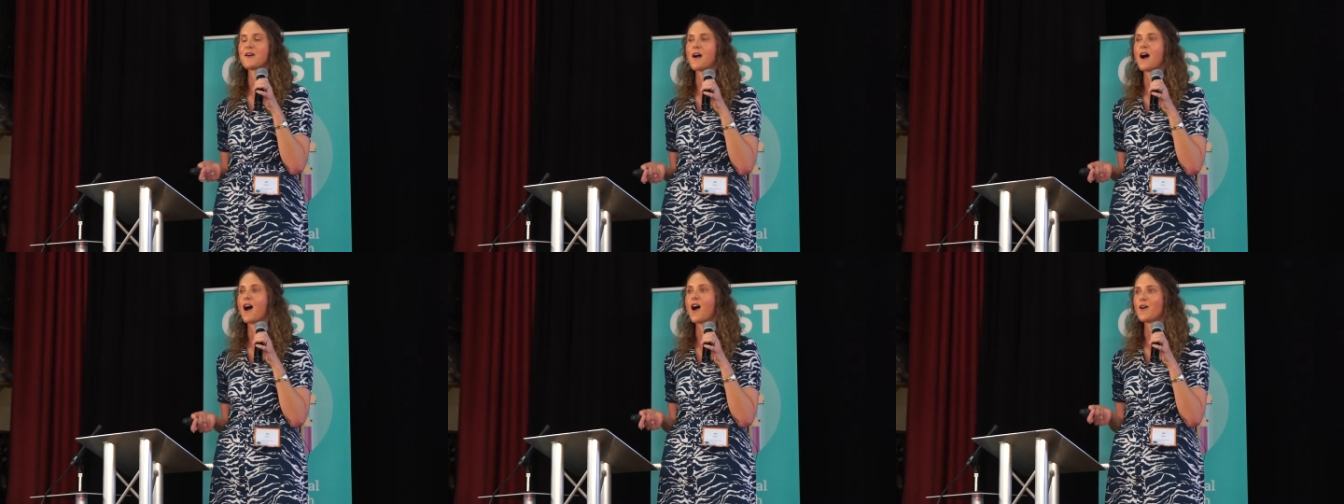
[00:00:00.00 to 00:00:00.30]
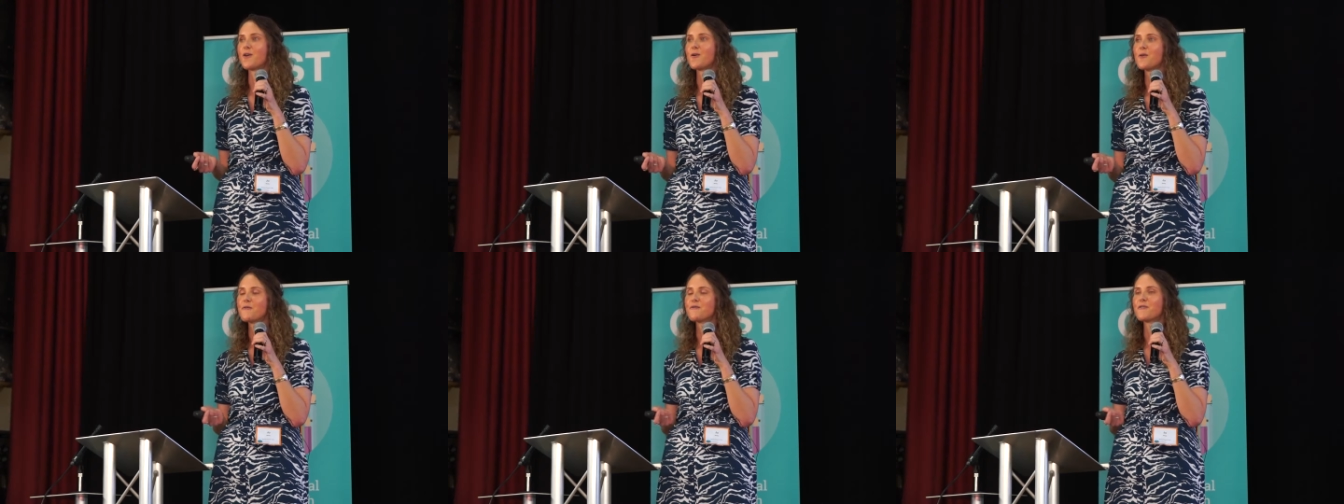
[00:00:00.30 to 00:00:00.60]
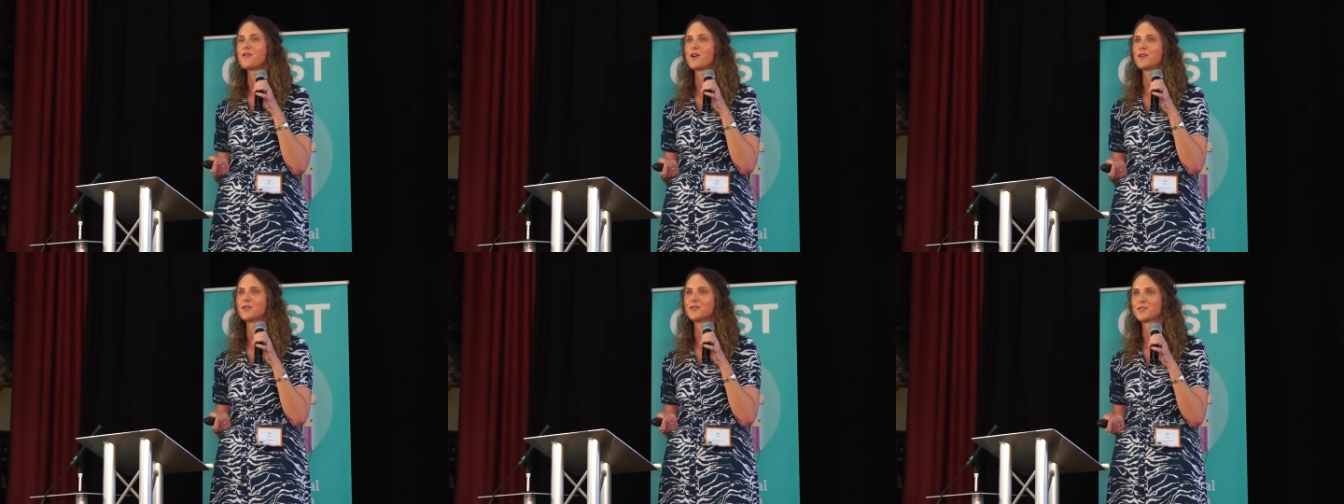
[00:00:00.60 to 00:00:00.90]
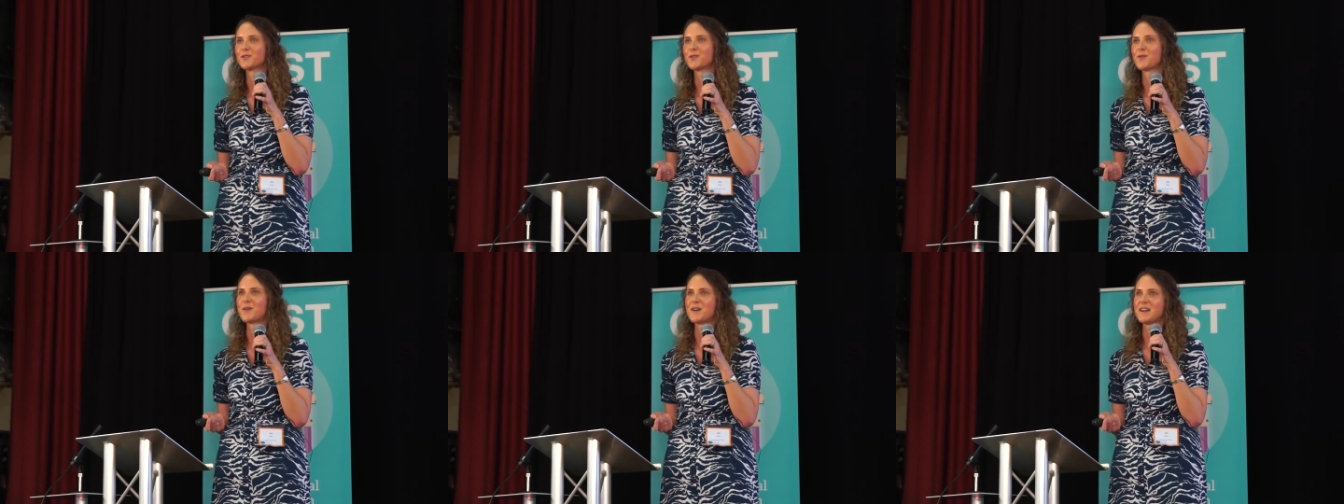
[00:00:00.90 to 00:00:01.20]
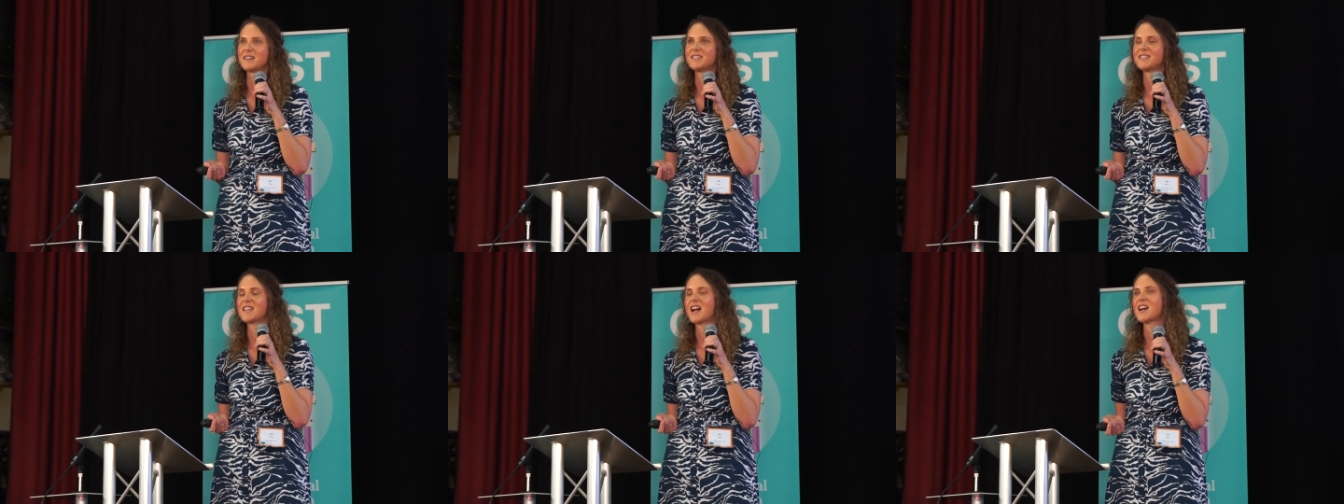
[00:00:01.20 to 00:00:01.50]
our overall score
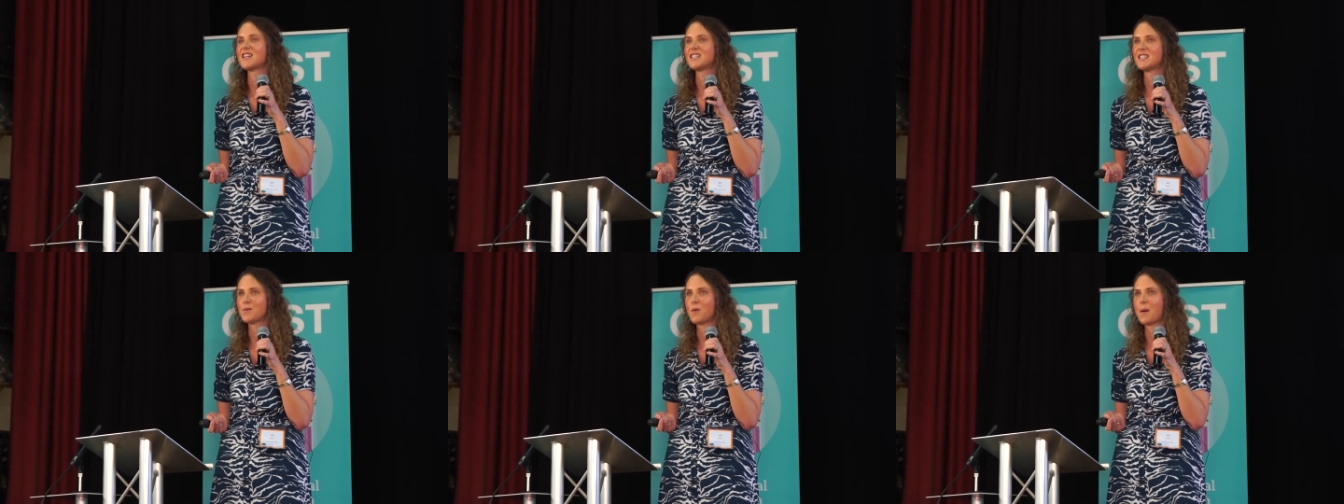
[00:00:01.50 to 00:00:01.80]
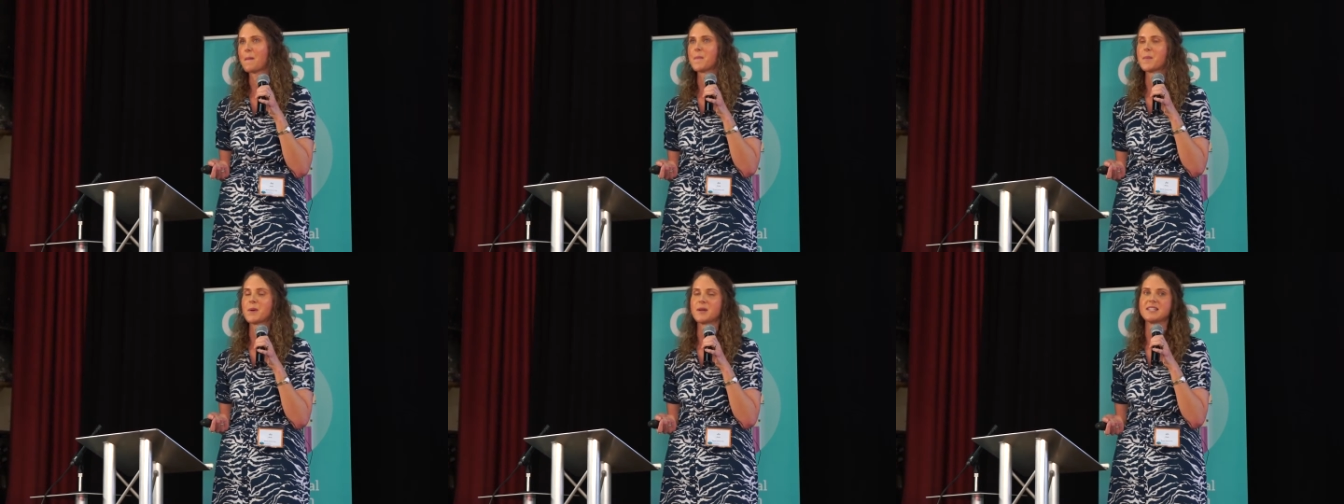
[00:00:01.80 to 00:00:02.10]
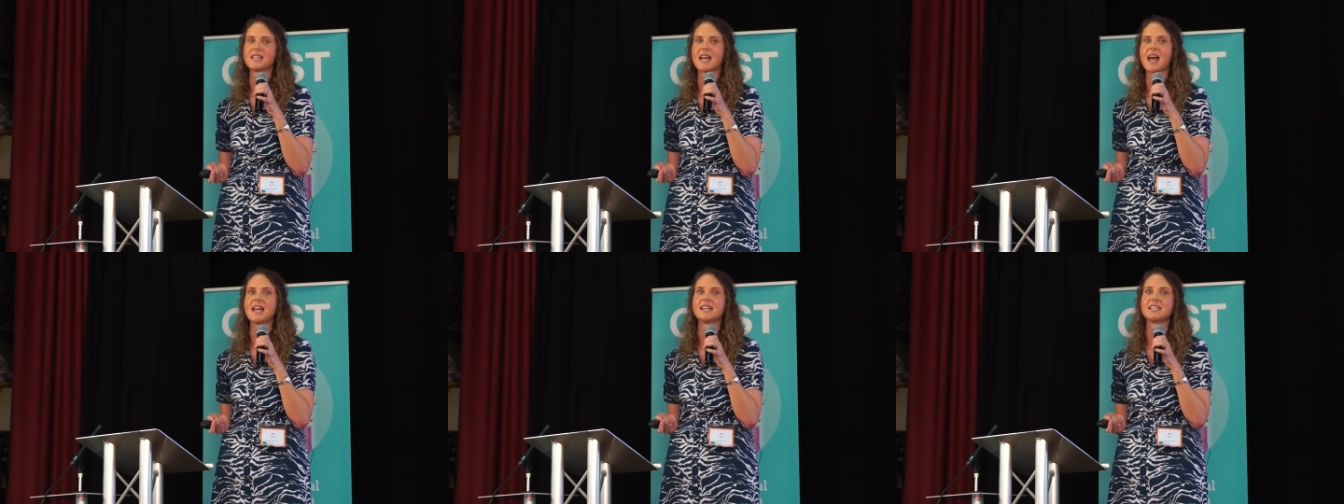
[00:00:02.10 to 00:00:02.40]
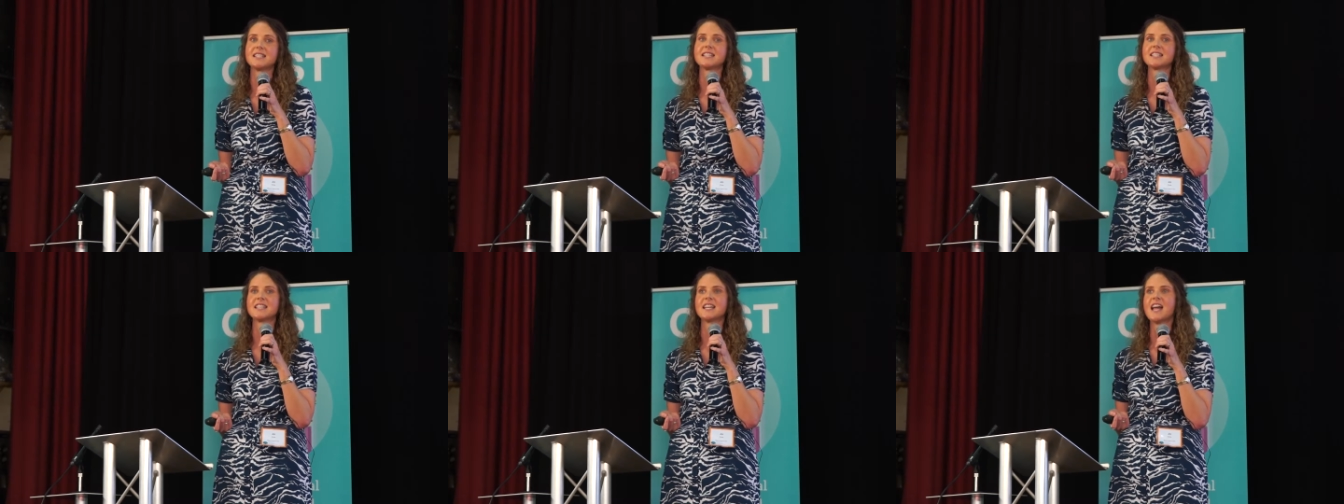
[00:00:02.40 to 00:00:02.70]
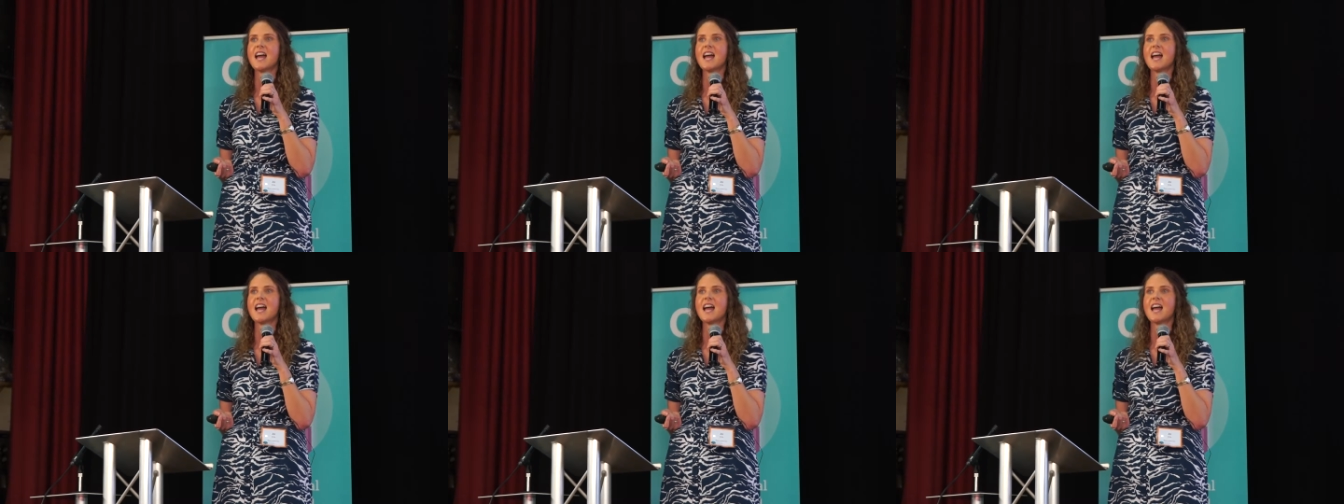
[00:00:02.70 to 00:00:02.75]
is 31%.